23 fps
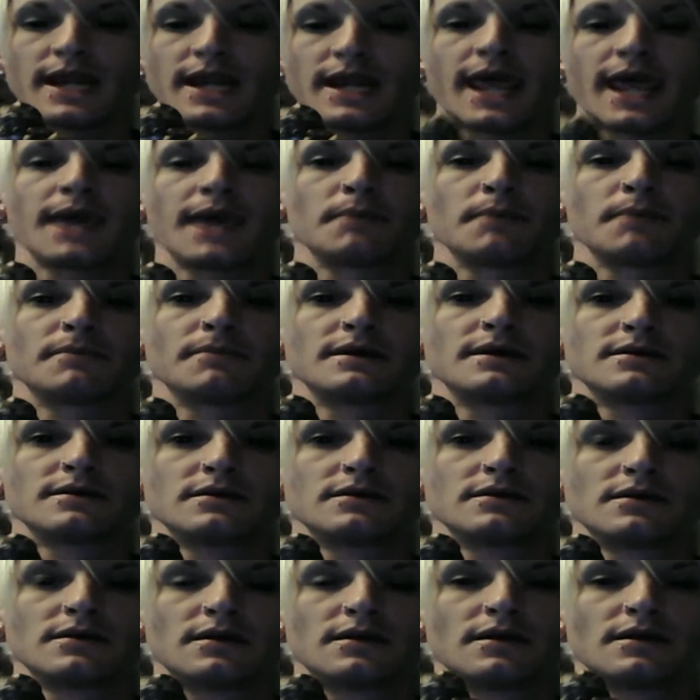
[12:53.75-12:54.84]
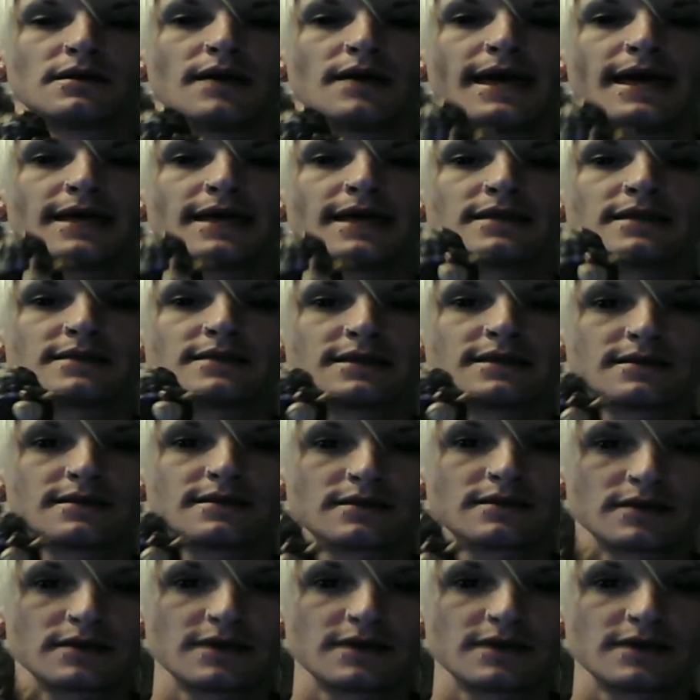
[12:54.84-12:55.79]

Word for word: a name and